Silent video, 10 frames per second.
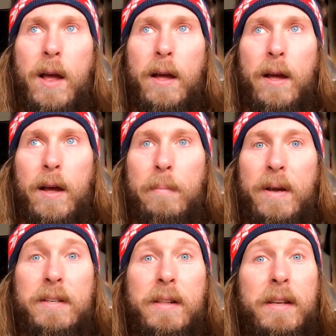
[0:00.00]
uh,
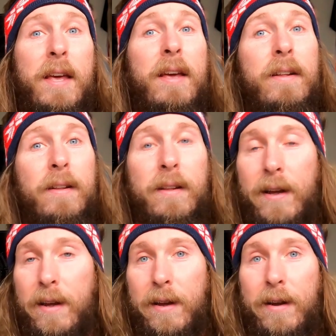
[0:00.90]
basically kill
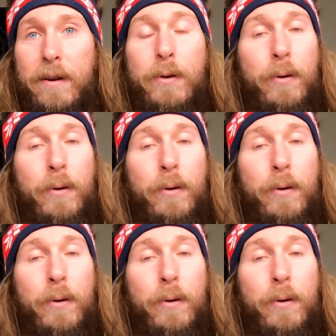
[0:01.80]
uh,